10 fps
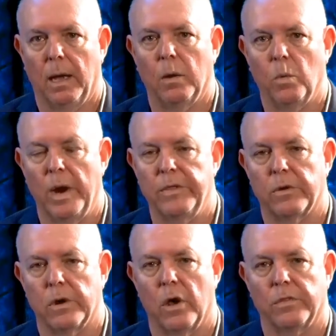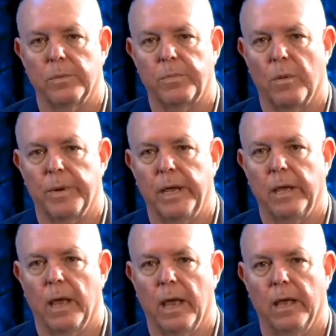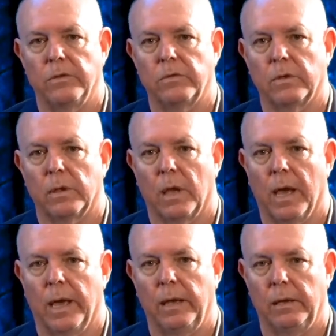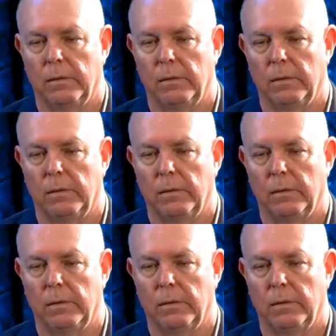whether or not the property has a